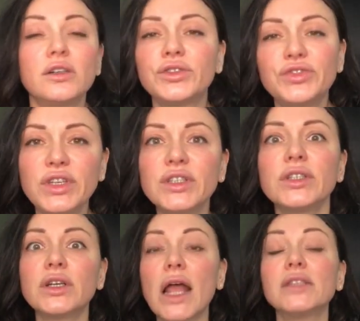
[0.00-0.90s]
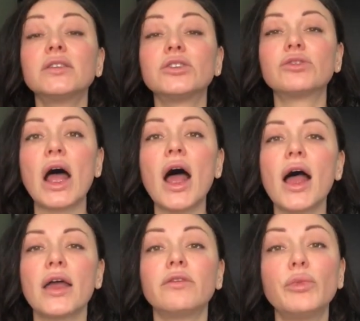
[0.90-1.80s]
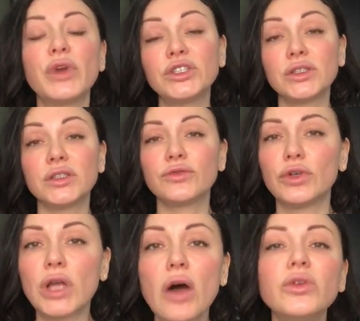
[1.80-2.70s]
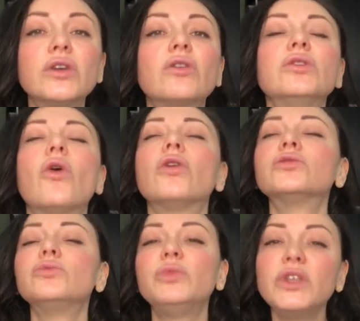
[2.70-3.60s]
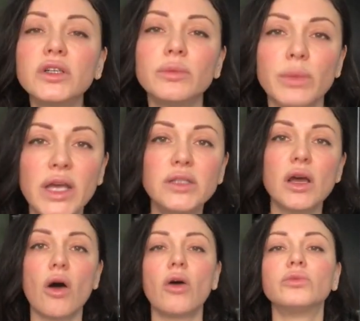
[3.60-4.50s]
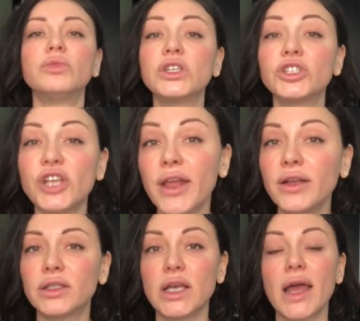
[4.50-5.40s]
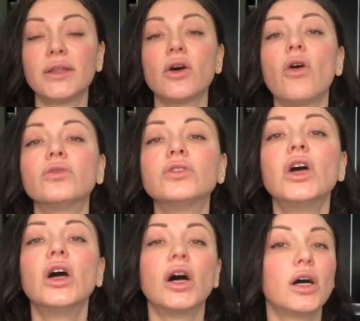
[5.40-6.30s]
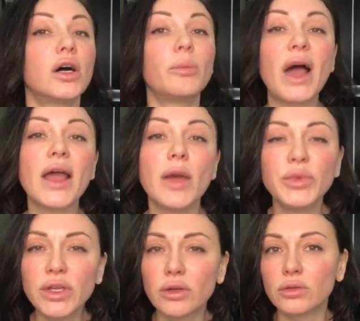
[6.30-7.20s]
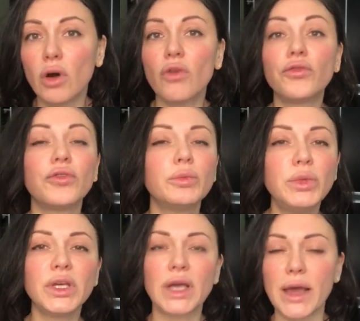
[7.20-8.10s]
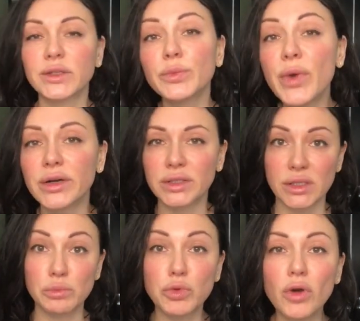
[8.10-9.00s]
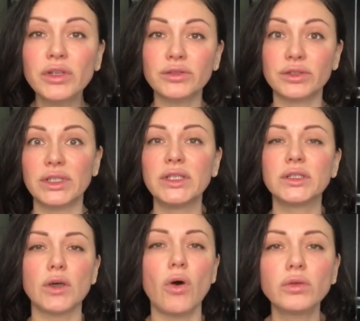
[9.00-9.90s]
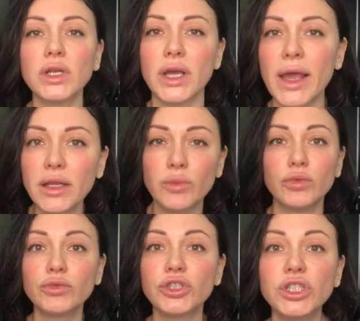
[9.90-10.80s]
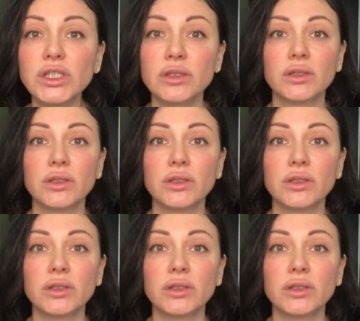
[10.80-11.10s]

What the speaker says: Twitter, etc. I have impression that for now, on big media, on big channels, and on by opinion of big experts and bloggers, it's only any bullshit.